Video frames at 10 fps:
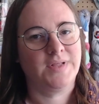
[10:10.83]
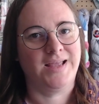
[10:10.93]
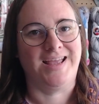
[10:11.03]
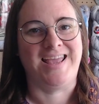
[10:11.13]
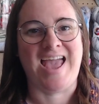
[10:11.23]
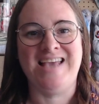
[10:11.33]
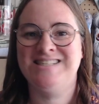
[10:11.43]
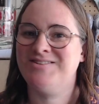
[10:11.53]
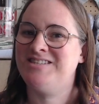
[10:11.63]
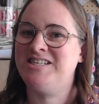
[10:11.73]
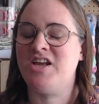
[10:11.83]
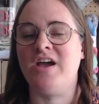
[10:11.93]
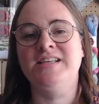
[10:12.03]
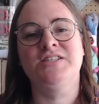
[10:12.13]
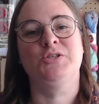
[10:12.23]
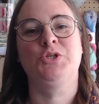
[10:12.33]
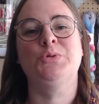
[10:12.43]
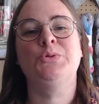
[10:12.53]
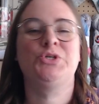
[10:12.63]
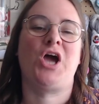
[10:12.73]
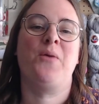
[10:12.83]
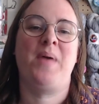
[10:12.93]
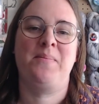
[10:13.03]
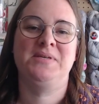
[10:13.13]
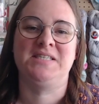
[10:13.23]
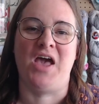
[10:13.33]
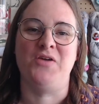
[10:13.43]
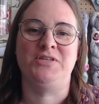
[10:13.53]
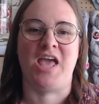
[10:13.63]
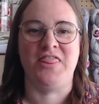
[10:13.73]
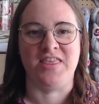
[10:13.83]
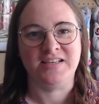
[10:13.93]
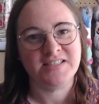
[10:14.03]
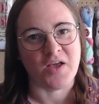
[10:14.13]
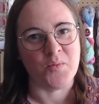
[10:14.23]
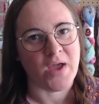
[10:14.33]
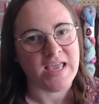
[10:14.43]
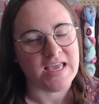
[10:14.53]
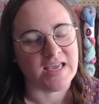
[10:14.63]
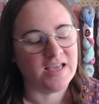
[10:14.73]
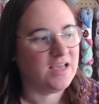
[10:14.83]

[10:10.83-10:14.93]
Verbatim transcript: Okay, so it's a nice short, sharp episode this week